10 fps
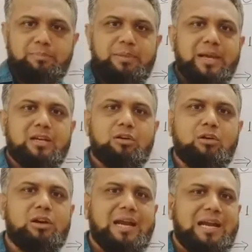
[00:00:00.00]
begged
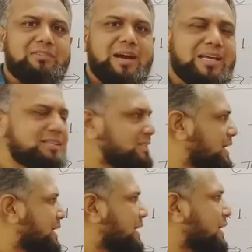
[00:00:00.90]
or advised
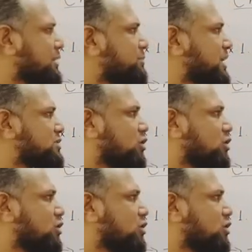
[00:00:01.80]
in place